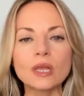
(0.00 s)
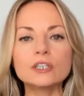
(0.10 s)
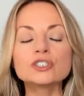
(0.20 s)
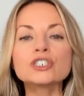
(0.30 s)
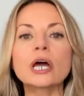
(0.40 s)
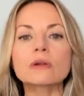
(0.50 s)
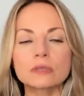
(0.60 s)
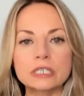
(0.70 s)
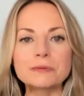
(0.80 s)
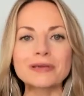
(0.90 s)

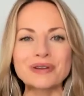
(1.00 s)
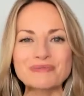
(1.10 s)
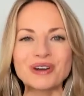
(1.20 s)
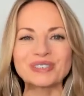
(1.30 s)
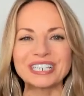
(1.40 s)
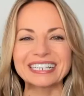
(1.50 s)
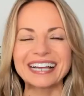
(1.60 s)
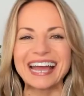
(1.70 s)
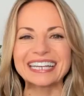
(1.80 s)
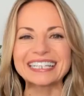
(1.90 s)
generally speaking, when I'm coaching
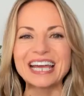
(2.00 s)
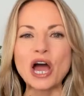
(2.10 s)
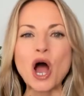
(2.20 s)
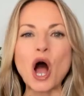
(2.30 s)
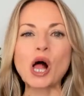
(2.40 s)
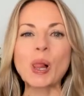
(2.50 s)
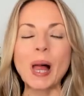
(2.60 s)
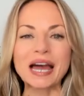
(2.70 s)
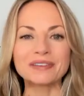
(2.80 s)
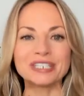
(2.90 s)
clients, a
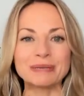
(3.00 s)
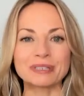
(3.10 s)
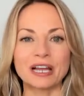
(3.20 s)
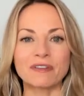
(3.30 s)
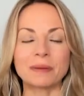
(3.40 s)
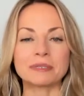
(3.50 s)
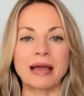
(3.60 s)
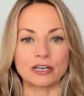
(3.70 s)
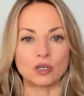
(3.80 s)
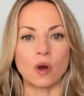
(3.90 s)
lot of team stuff comes
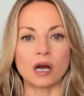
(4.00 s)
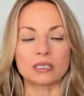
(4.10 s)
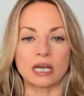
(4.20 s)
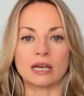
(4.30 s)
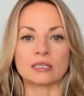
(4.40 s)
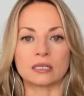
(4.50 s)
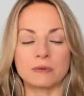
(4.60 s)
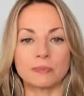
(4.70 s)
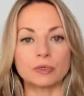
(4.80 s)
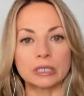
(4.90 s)
back to us as the
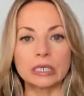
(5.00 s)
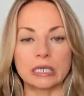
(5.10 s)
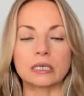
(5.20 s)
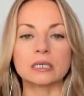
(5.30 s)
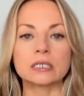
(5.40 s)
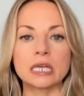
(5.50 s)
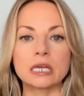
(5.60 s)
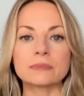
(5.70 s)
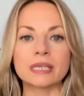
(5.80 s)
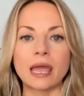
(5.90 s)
people leading
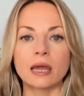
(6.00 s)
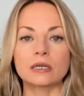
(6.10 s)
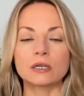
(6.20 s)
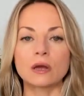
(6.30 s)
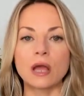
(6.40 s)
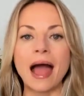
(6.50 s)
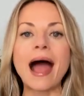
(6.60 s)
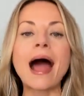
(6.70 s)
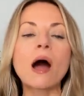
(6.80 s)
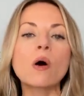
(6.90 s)
teams, and
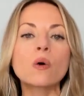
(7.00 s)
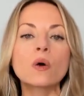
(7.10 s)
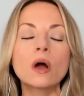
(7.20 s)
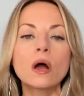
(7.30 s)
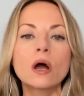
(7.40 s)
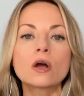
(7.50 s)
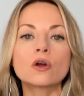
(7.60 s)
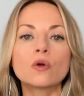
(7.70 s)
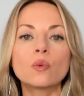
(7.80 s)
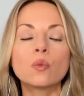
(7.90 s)
how
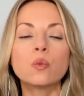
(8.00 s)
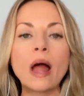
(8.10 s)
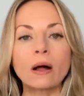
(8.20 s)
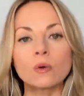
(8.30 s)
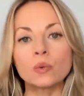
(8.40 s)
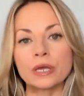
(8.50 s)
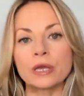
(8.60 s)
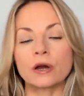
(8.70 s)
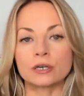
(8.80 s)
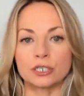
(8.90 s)
well we
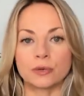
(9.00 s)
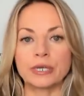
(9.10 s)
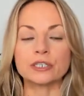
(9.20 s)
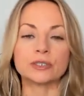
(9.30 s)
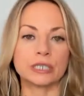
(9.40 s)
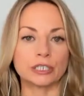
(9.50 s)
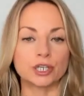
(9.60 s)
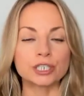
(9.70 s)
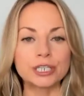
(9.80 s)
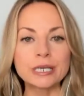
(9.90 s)
are doing to teach
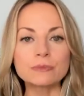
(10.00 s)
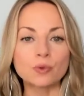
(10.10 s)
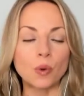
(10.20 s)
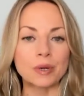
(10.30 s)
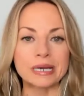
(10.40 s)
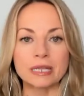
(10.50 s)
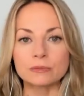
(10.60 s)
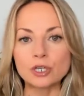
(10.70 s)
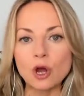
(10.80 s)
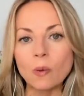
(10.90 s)
our teams what we need them
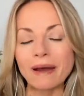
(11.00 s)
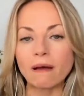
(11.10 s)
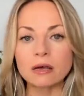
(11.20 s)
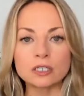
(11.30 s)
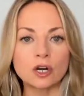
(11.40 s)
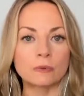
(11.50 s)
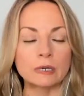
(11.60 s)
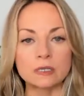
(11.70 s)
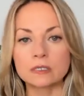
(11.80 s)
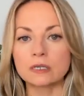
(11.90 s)
to know about us and our
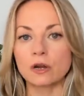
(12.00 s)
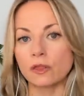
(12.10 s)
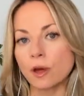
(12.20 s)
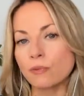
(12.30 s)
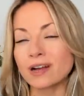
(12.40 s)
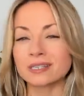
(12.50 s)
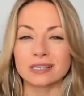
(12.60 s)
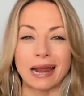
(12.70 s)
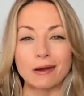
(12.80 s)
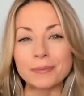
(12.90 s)
business and our thought process,
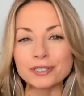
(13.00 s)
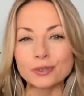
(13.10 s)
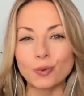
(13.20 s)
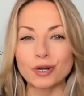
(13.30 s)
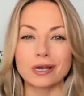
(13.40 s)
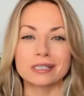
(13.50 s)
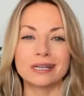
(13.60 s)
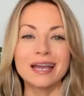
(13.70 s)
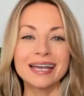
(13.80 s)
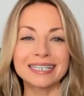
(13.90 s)
and how to best support us, and
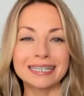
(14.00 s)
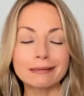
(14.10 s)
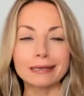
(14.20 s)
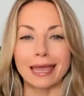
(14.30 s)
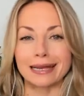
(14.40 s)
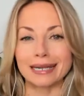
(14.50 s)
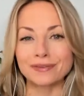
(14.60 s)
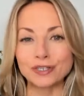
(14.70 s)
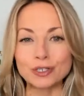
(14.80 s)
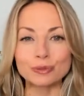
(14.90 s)
to delegate and to have
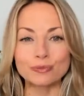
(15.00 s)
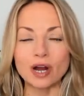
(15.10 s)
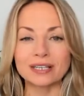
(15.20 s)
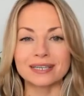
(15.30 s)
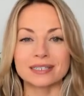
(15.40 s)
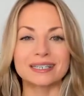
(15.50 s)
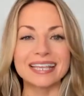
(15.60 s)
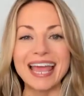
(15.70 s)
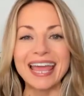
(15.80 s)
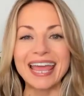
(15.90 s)
systems and processes.
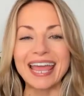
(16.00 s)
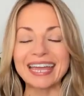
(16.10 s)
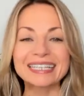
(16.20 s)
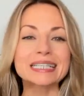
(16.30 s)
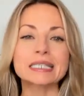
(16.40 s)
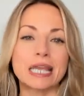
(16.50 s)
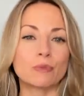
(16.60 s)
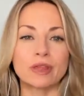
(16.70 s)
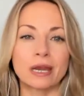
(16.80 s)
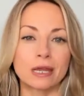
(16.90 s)
It's the same
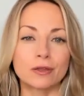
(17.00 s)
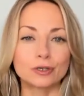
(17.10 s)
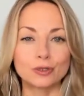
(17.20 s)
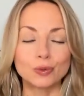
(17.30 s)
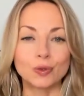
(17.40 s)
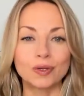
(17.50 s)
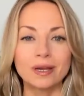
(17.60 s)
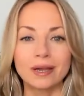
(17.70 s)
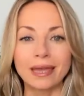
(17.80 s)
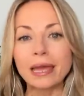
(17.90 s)
with any other tool.
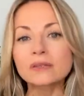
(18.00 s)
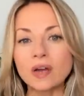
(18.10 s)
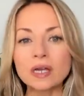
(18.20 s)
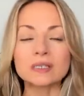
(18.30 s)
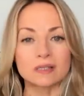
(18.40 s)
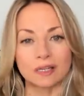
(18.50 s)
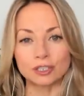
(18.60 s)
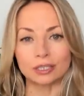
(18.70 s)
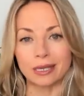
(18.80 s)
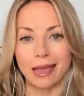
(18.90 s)
Canva is
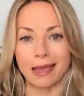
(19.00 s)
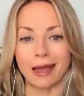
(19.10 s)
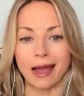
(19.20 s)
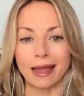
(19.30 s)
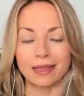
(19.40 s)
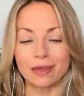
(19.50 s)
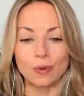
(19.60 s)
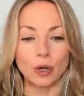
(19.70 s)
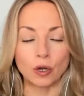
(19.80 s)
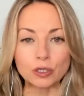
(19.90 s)
essentially AI. I think we
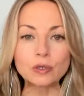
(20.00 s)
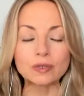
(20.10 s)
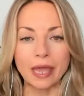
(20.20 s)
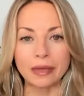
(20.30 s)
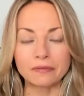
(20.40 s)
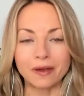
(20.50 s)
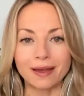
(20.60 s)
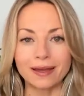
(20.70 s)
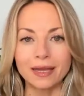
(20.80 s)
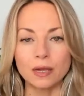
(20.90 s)
all use
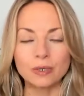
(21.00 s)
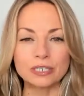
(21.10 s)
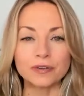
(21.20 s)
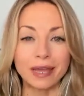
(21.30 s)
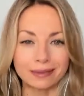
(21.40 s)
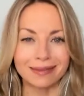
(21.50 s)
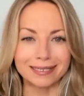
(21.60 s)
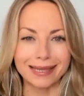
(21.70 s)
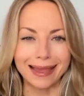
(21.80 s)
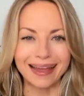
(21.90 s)
Canva. We just forget that
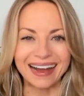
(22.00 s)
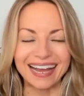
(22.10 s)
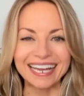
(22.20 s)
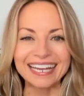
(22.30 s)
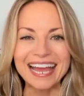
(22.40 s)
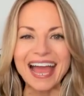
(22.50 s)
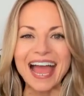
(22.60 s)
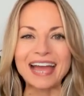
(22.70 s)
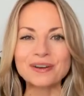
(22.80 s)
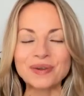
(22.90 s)
that's AI.
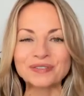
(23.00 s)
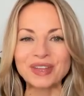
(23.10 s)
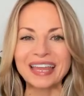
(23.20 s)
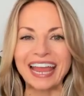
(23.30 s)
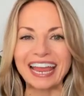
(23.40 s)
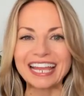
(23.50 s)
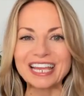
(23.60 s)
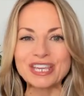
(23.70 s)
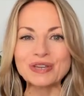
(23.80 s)
And we have to think,